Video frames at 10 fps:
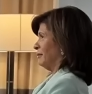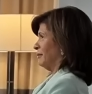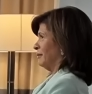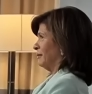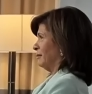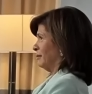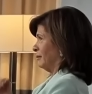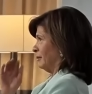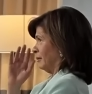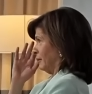
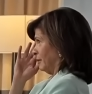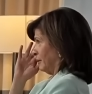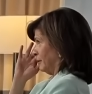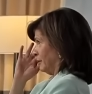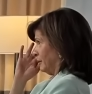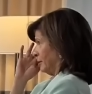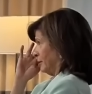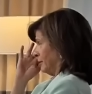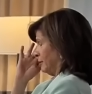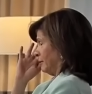
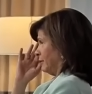[no speech]